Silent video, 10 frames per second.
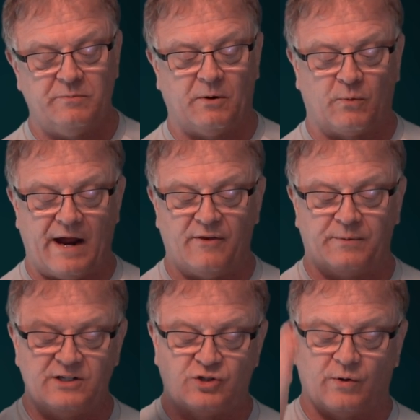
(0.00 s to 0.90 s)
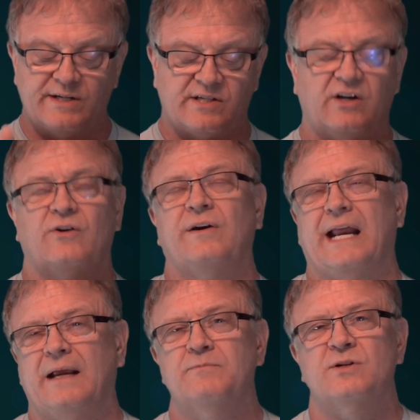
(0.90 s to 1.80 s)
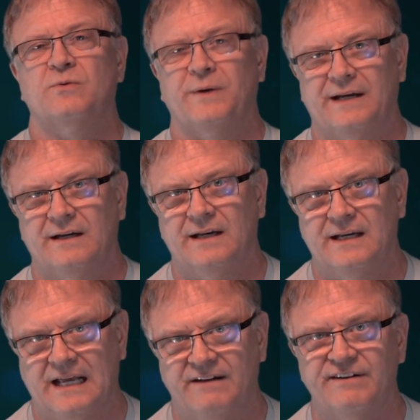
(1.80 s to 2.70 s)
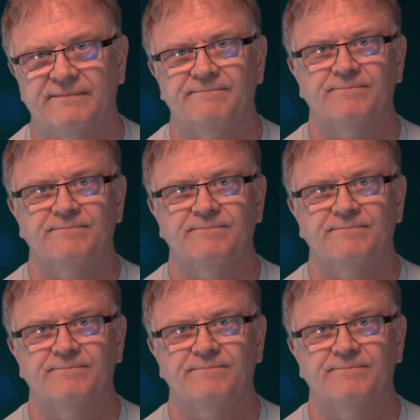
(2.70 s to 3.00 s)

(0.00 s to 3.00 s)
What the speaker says: but rather rejoice that your names are written in heaven.